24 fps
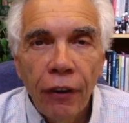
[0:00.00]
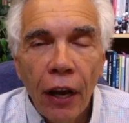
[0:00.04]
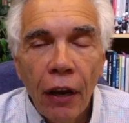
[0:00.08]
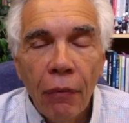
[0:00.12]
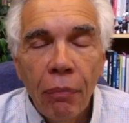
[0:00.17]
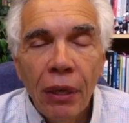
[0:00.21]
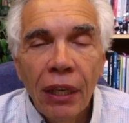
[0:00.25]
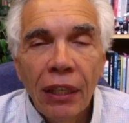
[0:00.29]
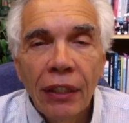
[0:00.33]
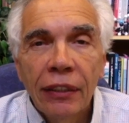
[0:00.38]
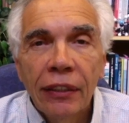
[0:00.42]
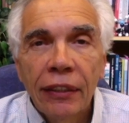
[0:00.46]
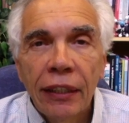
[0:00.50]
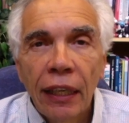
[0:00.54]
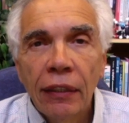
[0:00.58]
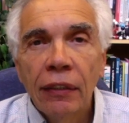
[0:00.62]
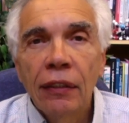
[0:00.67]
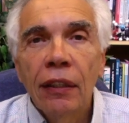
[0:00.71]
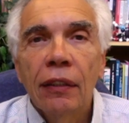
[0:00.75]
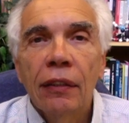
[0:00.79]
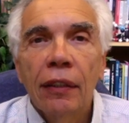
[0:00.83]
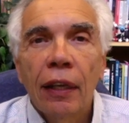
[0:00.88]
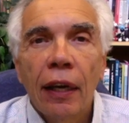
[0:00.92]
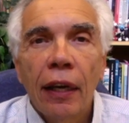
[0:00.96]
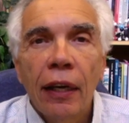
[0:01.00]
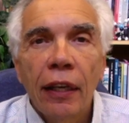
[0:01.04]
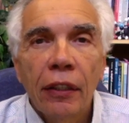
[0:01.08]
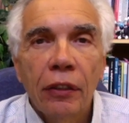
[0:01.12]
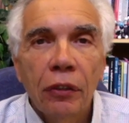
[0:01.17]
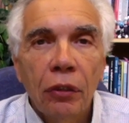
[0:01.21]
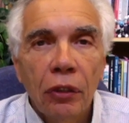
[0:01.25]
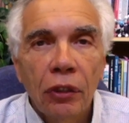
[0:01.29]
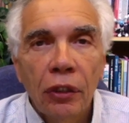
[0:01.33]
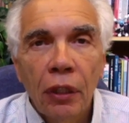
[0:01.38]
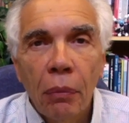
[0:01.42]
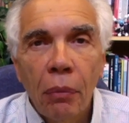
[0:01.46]
been sensitized
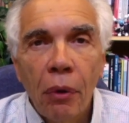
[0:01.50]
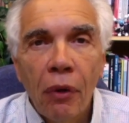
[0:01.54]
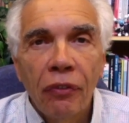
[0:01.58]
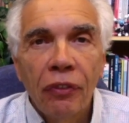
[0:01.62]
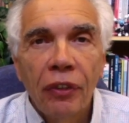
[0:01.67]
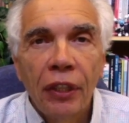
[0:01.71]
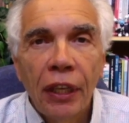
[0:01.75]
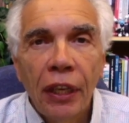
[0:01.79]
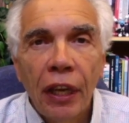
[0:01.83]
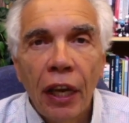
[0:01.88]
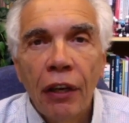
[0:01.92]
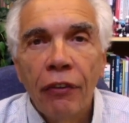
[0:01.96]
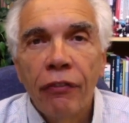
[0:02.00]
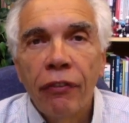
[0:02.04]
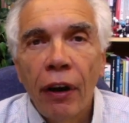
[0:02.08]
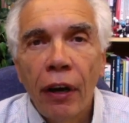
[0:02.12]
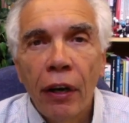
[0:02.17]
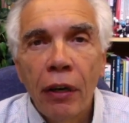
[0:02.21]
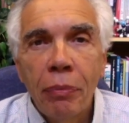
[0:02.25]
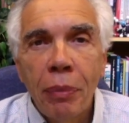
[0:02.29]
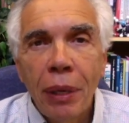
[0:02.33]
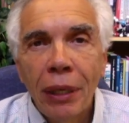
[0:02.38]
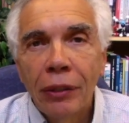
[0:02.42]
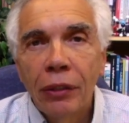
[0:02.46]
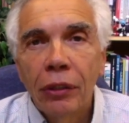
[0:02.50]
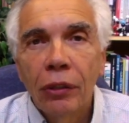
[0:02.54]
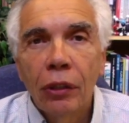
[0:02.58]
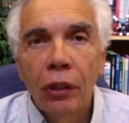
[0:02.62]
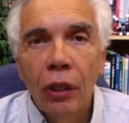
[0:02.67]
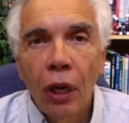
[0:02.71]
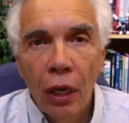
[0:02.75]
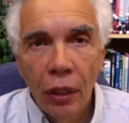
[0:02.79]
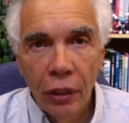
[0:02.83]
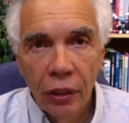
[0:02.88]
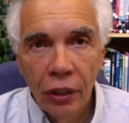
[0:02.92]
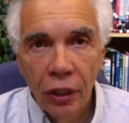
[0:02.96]
to some of the environmental
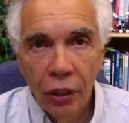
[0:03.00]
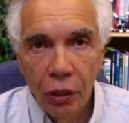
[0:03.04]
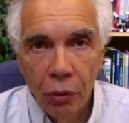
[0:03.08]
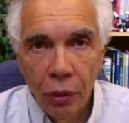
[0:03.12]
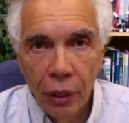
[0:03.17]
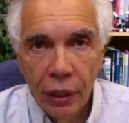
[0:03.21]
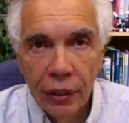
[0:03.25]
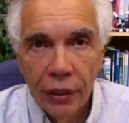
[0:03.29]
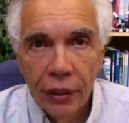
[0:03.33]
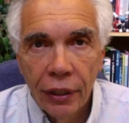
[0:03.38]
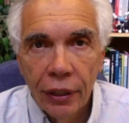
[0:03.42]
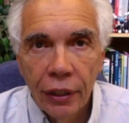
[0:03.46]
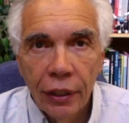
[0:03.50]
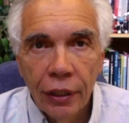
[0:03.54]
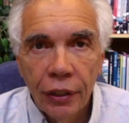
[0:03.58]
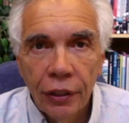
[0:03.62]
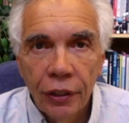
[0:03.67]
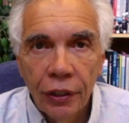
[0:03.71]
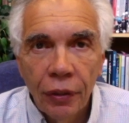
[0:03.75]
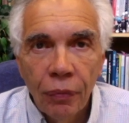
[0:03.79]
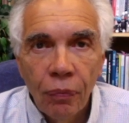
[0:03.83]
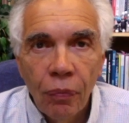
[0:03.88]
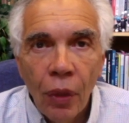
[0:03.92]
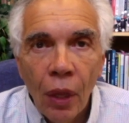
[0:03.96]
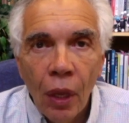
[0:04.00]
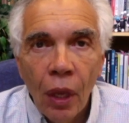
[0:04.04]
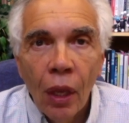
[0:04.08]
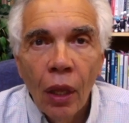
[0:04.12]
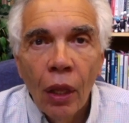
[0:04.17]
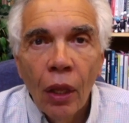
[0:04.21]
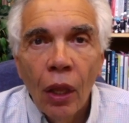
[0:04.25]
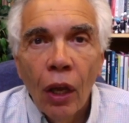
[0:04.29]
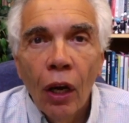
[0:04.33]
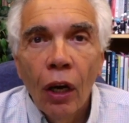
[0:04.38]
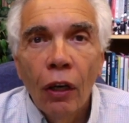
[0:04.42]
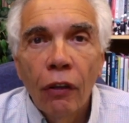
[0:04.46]
consequences
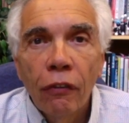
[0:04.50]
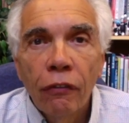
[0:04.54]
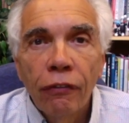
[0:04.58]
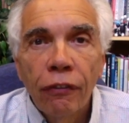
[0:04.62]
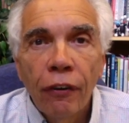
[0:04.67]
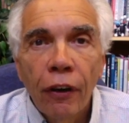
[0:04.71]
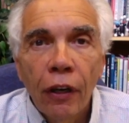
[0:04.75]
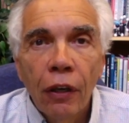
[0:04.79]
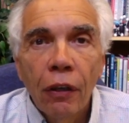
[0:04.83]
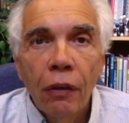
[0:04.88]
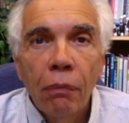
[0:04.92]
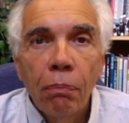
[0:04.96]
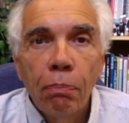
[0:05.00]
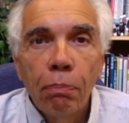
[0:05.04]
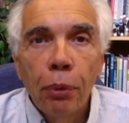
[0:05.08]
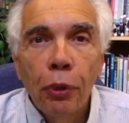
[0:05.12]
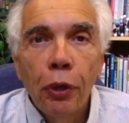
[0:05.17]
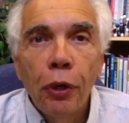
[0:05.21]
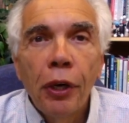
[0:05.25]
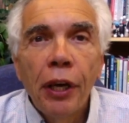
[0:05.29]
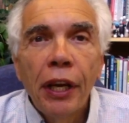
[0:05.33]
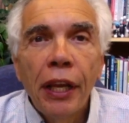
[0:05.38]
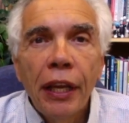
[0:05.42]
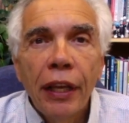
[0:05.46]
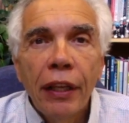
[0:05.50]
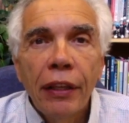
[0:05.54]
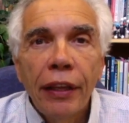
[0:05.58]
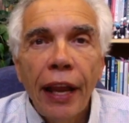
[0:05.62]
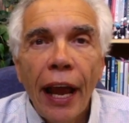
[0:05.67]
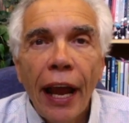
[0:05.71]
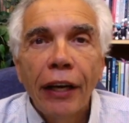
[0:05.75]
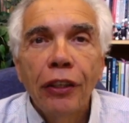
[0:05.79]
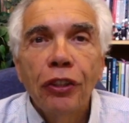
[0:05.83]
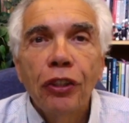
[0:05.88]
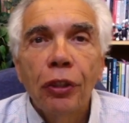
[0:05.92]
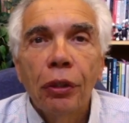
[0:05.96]
of burning
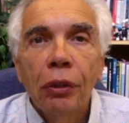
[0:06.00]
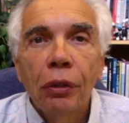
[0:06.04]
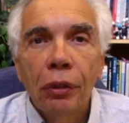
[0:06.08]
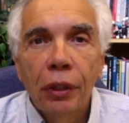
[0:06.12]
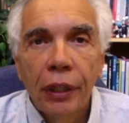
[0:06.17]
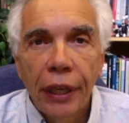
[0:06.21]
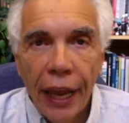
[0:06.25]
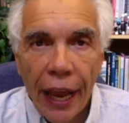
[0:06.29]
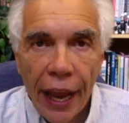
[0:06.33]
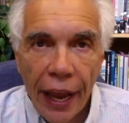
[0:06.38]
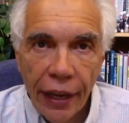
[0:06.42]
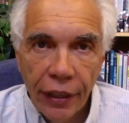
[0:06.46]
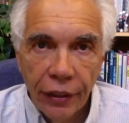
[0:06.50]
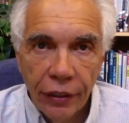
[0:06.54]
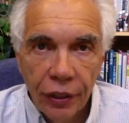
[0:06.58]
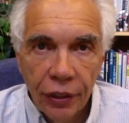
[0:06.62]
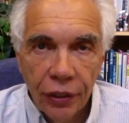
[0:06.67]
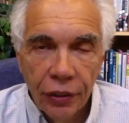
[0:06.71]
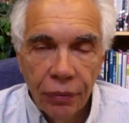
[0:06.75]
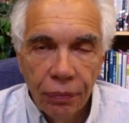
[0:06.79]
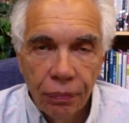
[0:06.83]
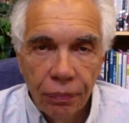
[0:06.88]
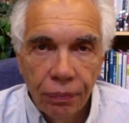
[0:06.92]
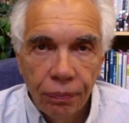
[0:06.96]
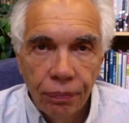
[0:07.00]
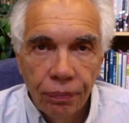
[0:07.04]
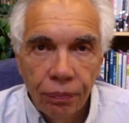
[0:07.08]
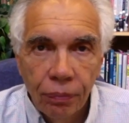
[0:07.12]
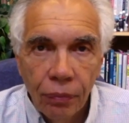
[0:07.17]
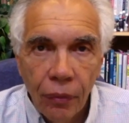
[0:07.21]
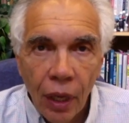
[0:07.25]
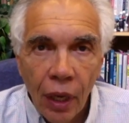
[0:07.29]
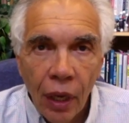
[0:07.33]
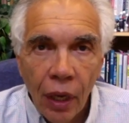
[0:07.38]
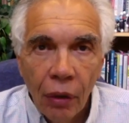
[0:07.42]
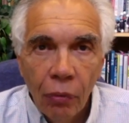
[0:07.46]
natural gas.
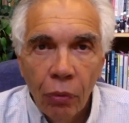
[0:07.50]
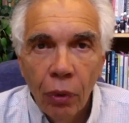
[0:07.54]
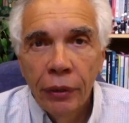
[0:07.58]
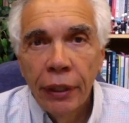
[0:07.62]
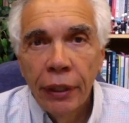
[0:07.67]
Well,